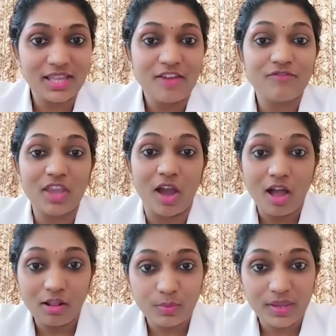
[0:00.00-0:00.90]
we
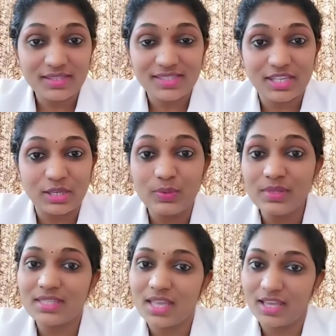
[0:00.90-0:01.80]
always
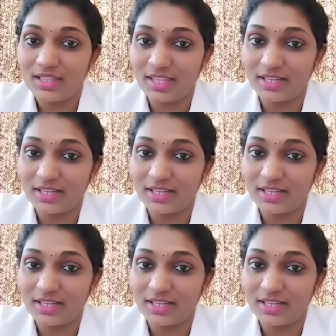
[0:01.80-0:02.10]
use the